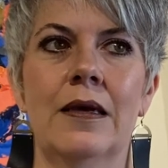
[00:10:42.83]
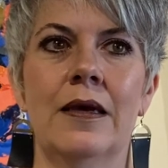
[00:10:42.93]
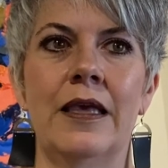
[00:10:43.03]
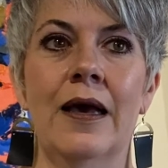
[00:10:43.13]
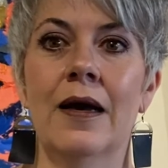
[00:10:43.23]

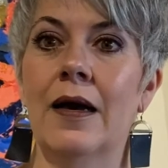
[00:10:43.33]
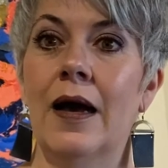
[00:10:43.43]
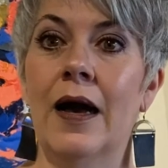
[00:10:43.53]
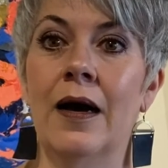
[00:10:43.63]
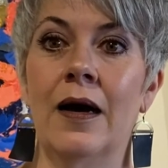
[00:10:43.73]

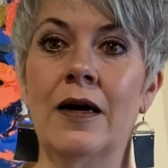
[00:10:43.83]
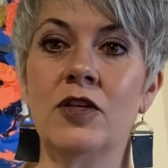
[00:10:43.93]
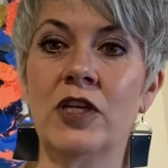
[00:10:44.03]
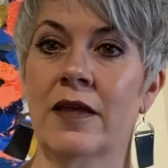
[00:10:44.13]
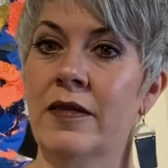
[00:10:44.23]

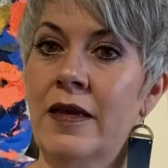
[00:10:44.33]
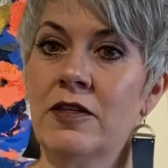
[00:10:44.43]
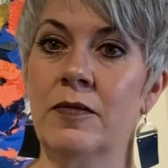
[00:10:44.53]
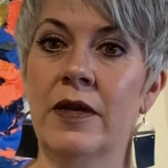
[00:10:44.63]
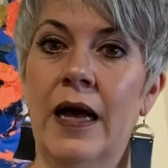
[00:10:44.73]
Check the
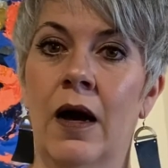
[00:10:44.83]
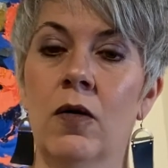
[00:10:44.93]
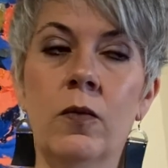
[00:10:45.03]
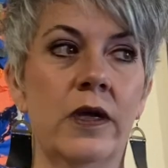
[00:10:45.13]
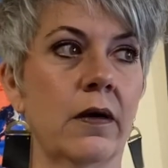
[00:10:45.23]
exhibit
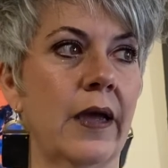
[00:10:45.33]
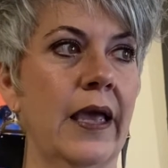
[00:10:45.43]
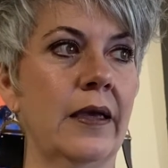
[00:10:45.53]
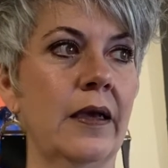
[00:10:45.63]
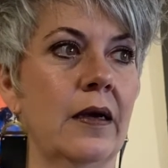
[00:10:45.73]
out. We are
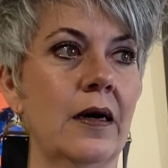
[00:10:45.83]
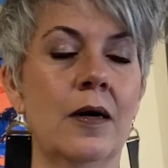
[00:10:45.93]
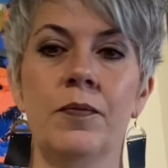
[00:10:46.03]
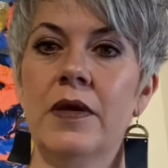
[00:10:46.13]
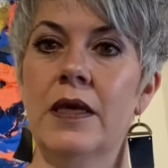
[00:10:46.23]
hanging
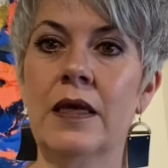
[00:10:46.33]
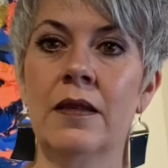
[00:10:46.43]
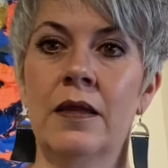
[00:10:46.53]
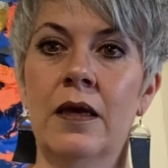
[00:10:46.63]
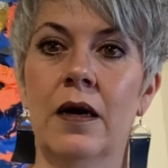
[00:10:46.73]
up in
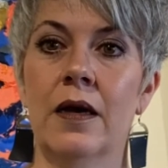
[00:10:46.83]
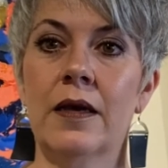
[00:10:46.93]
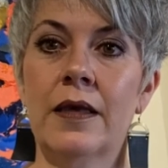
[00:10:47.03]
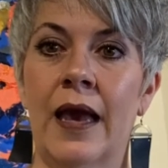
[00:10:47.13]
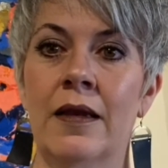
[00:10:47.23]
the
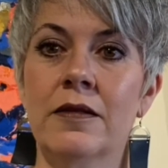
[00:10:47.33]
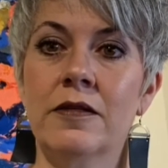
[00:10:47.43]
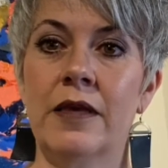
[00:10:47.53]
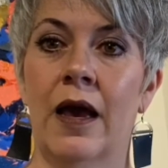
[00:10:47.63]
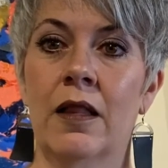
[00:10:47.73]
Cadets
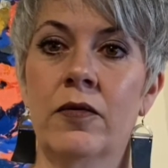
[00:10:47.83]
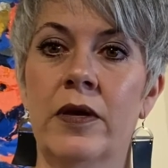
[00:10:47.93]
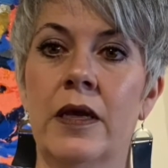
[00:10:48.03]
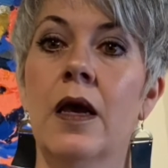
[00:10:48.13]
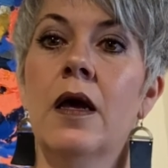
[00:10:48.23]

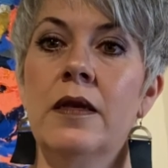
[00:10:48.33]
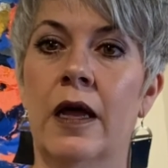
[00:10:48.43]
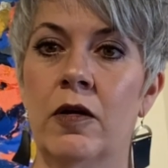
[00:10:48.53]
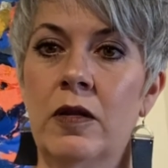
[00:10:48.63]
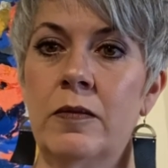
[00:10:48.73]
Gallery.
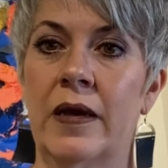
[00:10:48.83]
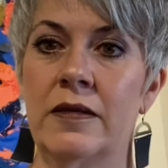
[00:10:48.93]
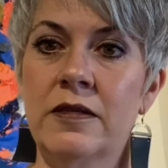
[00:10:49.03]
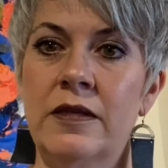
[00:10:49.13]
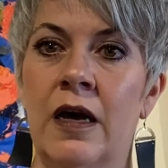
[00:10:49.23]
Not only
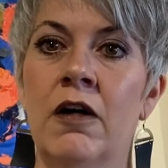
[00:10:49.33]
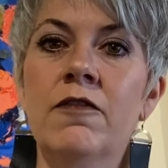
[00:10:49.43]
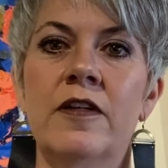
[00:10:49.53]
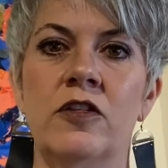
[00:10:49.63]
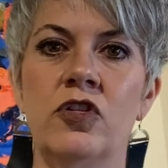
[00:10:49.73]

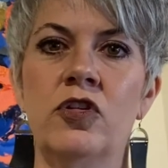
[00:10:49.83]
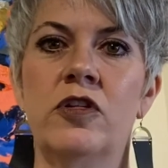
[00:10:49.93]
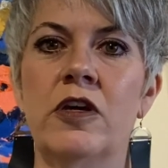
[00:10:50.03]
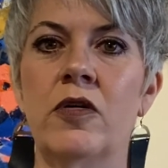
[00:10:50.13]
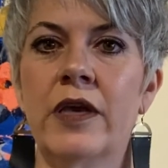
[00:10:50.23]
myself and
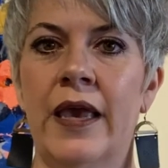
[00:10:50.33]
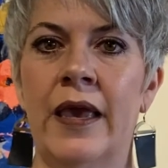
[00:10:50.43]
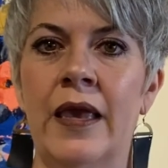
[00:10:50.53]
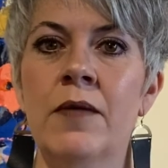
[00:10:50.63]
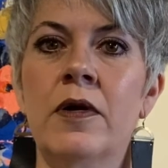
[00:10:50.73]
Studio
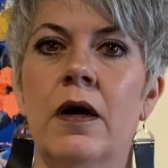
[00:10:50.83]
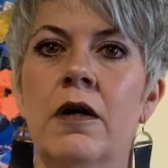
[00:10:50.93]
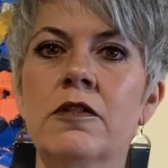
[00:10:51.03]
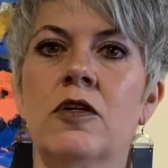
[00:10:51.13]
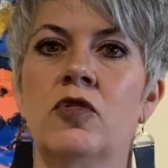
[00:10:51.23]
K, but
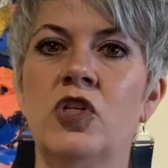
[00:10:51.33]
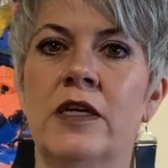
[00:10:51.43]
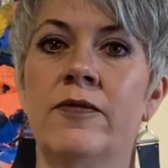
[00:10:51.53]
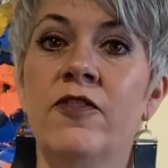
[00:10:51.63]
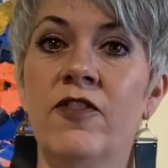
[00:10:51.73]
also
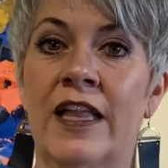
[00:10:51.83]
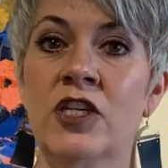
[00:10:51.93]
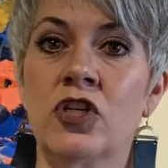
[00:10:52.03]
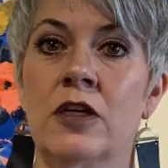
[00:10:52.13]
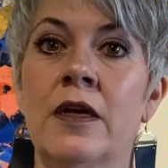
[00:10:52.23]
Jim
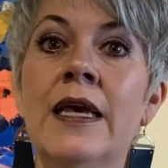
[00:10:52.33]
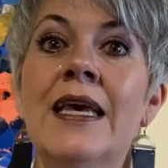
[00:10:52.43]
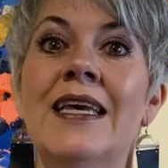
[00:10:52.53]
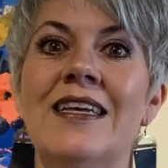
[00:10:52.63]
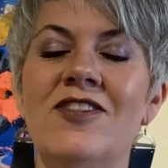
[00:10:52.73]
Fletcher
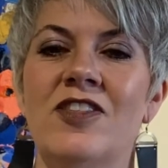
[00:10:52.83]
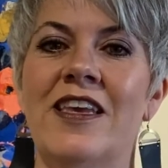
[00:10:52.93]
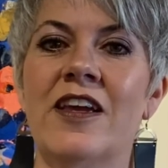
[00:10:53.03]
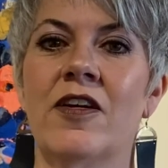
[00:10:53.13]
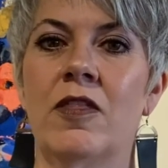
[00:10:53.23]
is
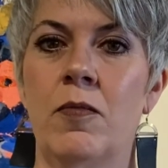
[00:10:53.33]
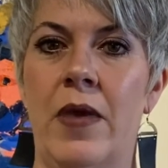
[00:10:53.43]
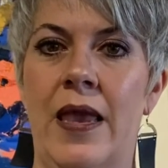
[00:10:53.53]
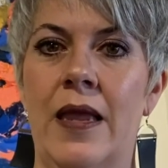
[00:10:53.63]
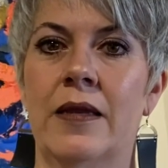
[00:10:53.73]
here in the
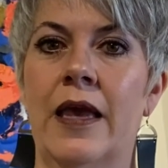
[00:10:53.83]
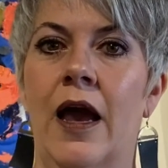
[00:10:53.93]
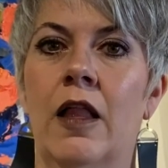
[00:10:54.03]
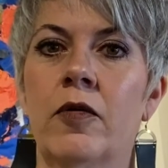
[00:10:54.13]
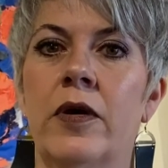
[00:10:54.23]
main
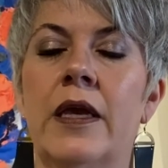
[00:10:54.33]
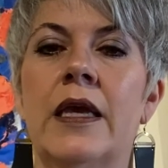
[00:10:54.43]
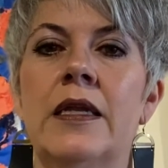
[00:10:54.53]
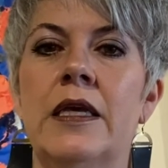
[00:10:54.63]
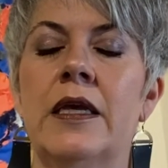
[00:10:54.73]
gallery,
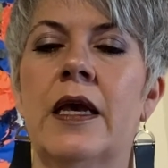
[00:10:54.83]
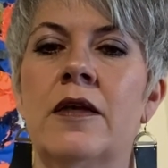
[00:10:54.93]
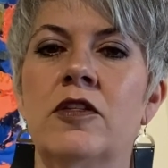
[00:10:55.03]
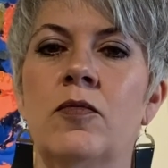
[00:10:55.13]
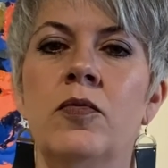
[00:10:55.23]
and he
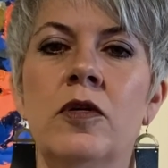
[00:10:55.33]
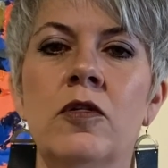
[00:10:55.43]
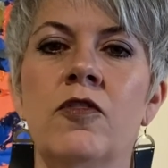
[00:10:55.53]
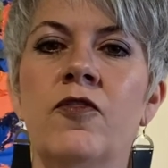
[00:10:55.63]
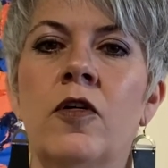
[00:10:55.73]
has a
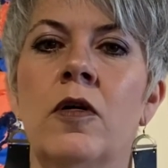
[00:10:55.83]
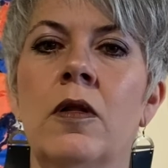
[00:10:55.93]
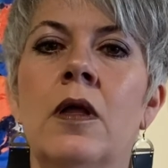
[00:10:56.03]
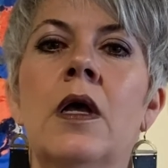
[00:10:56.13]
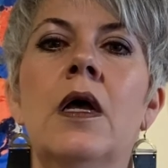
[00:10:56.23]

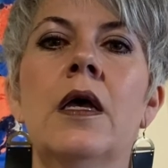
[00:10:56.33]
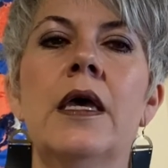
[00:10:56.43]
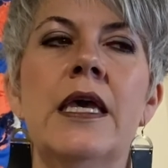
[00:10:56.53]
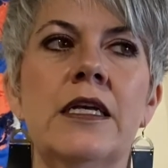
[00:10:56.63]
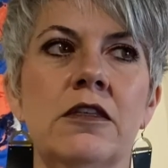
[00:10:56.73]
beautiful
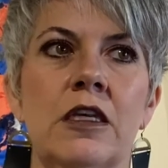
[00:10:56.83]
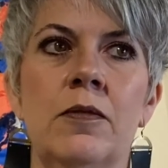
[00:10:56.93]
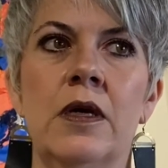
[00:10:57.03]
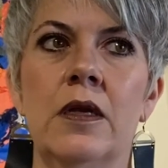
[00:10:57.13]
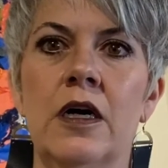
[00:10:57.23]

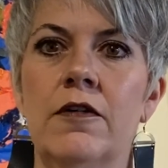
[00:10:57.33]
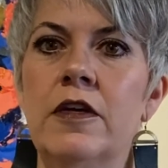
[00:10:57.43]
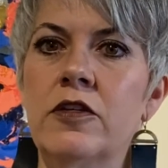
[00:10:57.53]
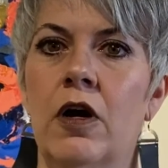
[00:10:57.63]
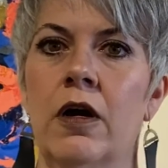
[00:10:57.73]
exhibit of
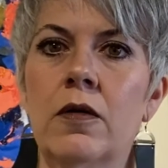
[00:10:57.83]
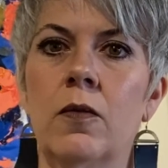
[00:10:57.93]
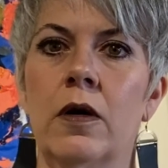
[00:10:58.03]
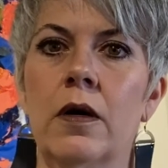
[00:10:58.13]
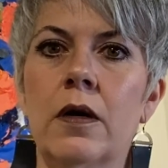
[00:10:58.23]
his
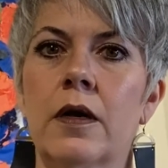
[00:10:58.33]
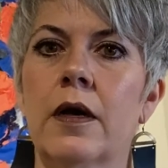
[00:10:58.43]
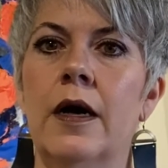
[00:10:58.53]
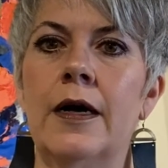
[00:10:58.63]
artwork.